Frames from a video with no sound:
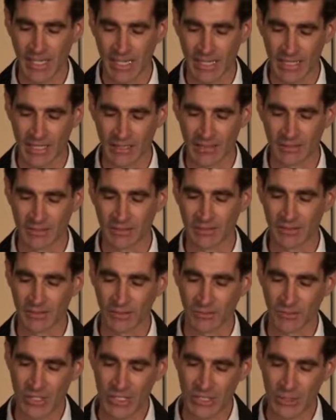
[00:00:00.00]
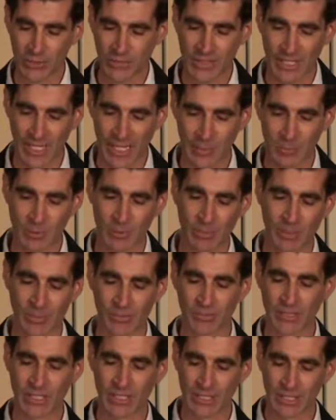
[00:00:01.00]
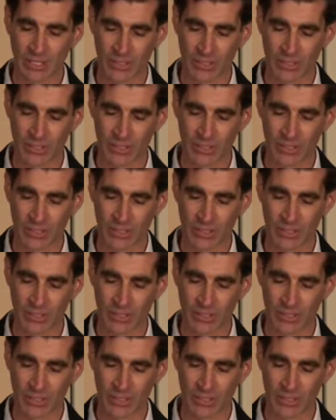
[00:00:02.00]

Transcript: And the ratio of time spent reading